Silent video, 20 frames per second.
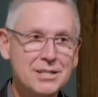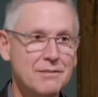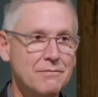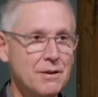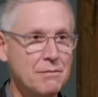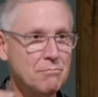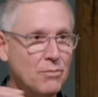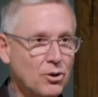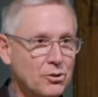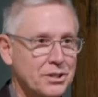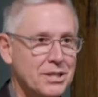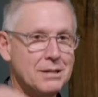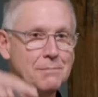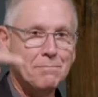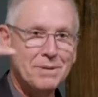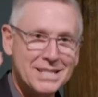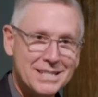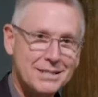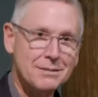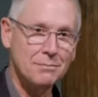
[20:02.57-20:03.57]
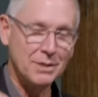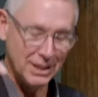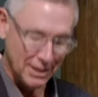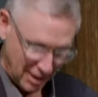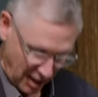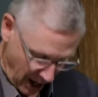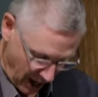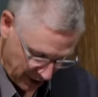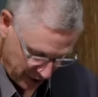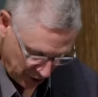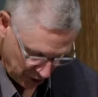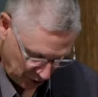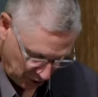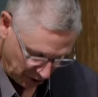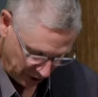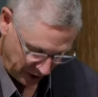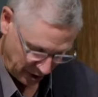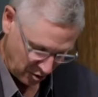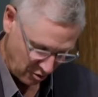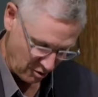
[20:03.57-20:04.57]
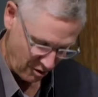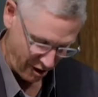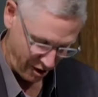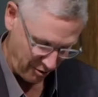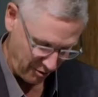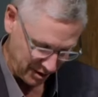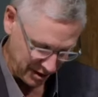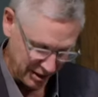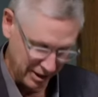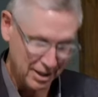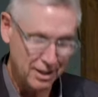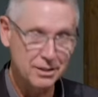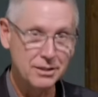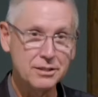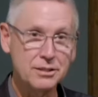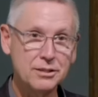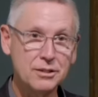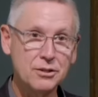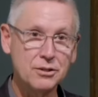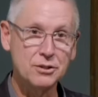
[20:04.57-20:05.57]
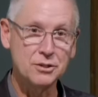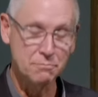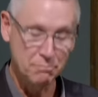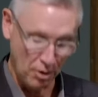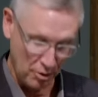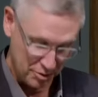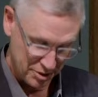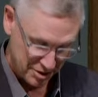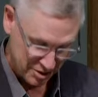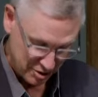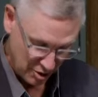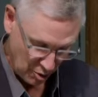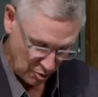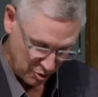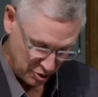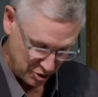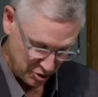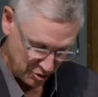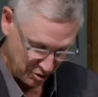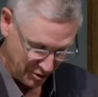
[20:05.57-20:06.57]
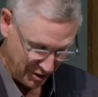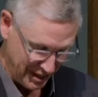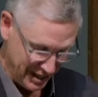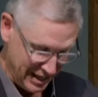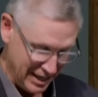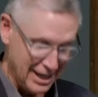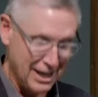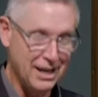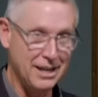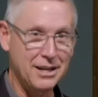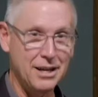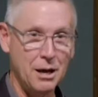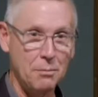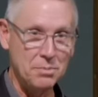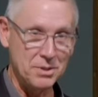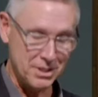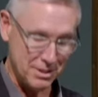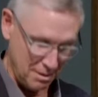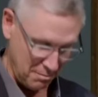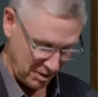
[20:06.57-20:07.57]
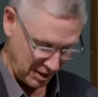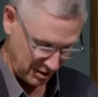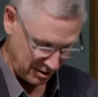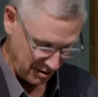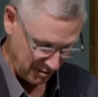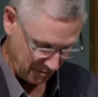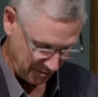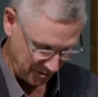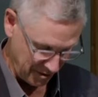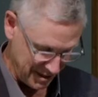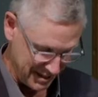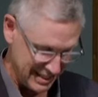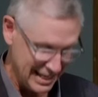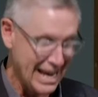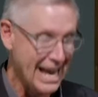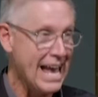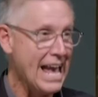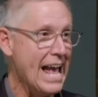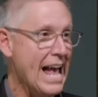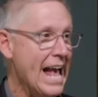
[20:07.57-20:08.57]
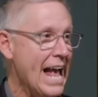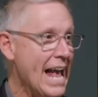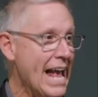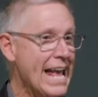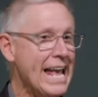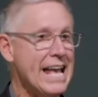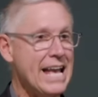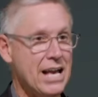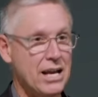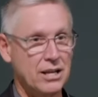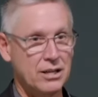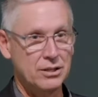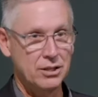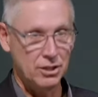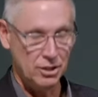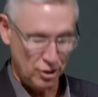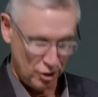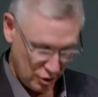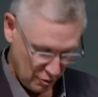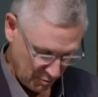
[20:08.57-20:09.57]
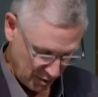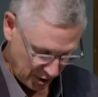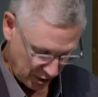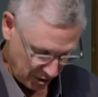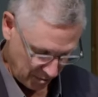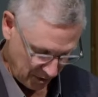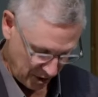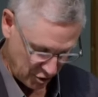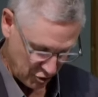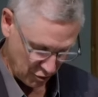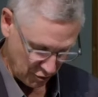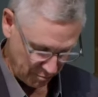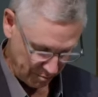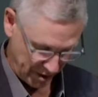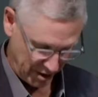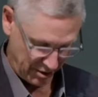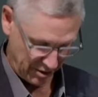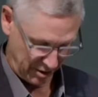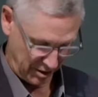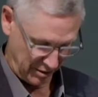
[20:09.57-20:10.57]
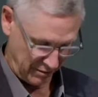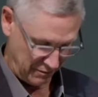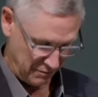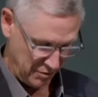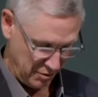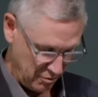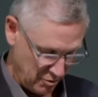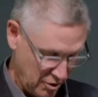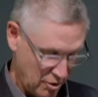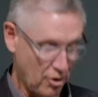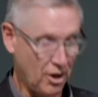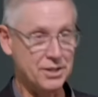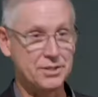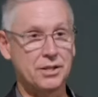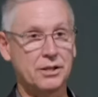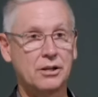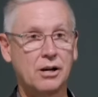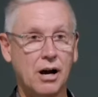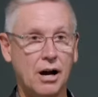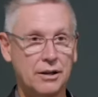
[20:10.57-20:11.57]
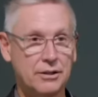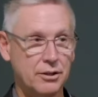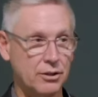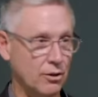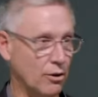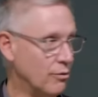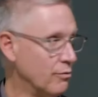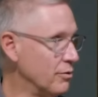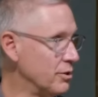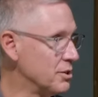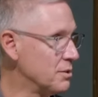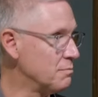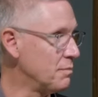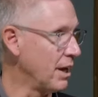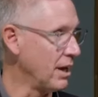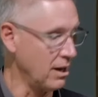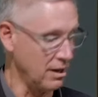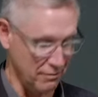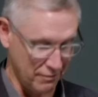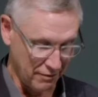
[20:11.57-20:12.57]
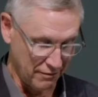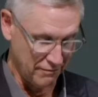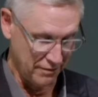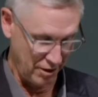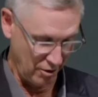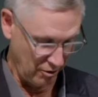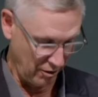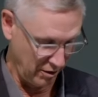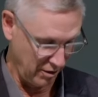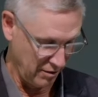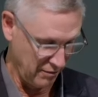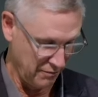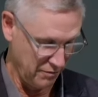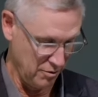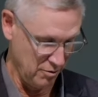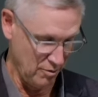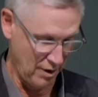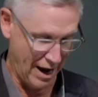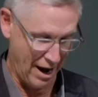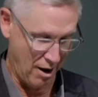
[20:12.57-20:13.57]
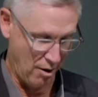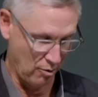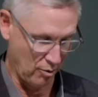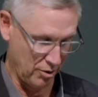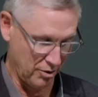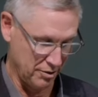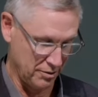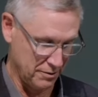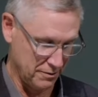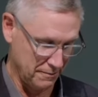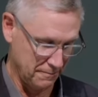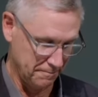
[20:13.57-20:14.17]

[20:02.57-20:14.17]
of a multi epistemological inquiry that considers both social and epistemic difference and human commensurability, viewed across the continent over a span of a very few hours.